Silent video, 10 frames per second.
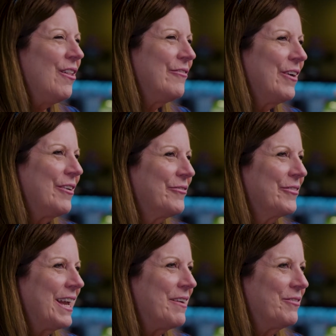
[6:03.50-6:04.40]
all of our
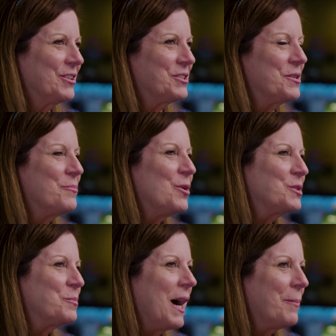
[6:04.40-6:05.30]
flavors, the
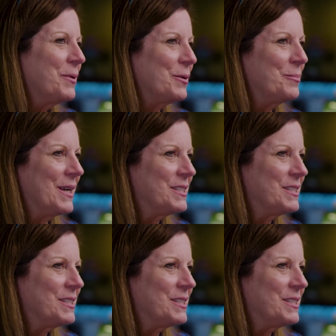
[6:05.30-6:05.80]
most popular